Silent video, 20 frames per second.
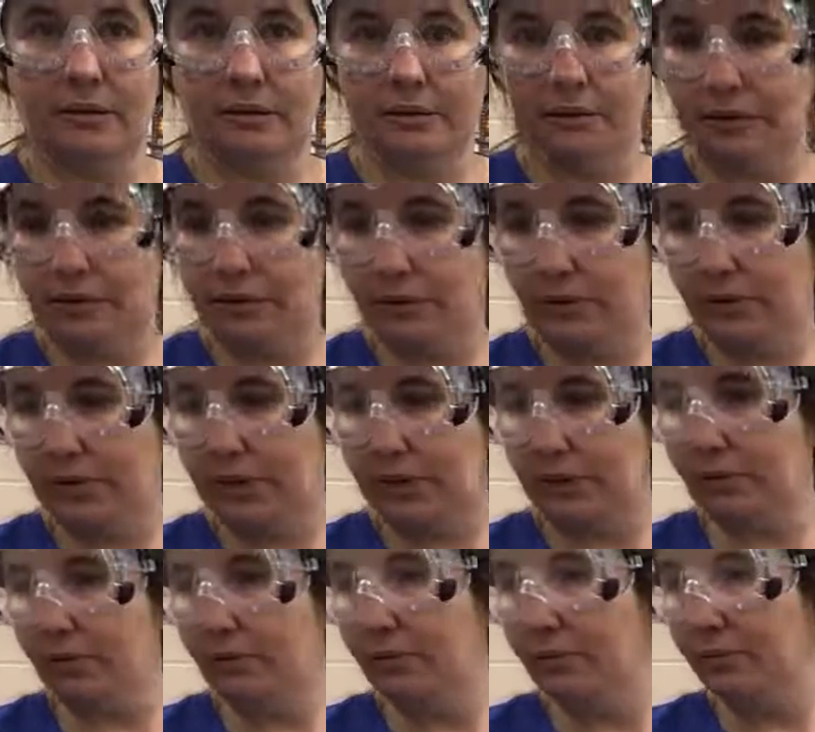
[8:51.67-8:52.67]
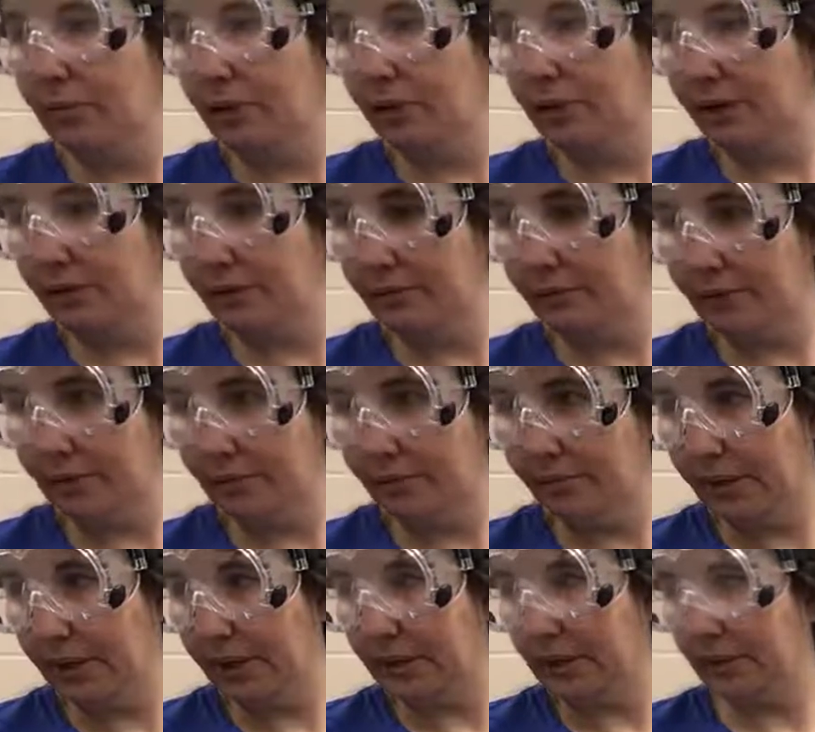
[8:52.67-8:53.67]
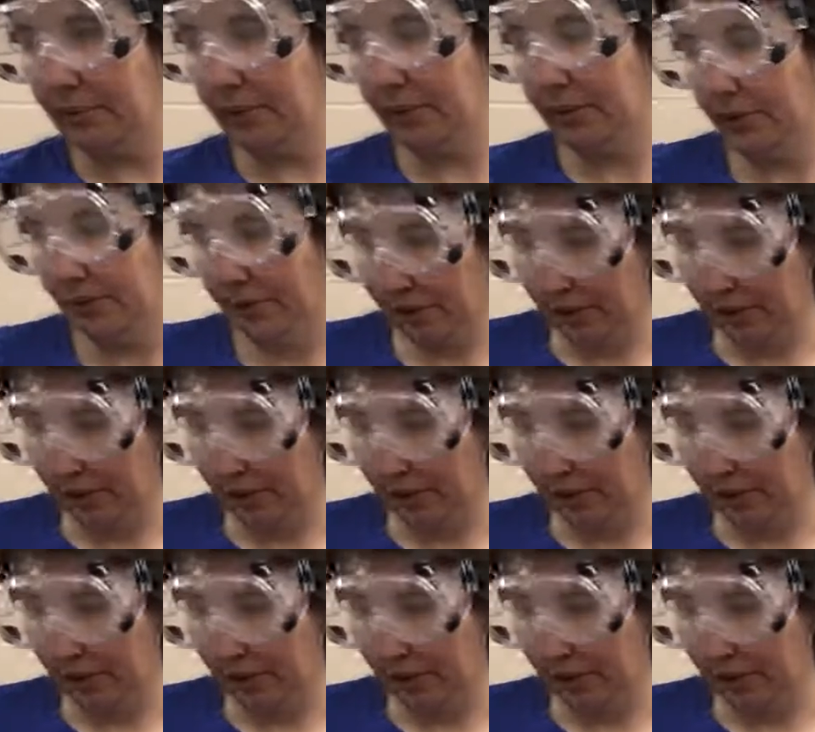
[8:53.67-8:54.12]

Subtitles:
I'm going to remove that Bunsen burner and